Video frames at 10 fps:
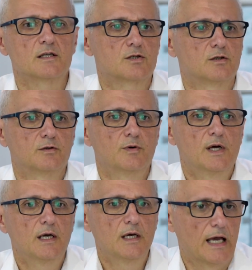So
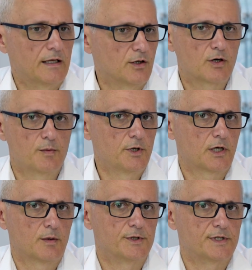
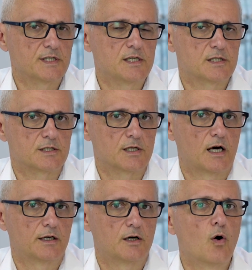non-communicable diseases
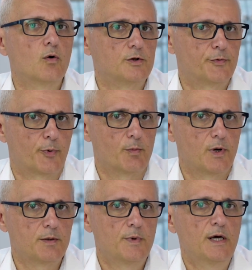are an old
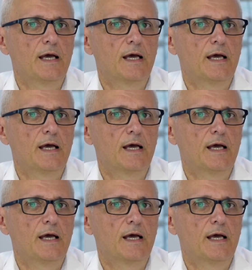problem,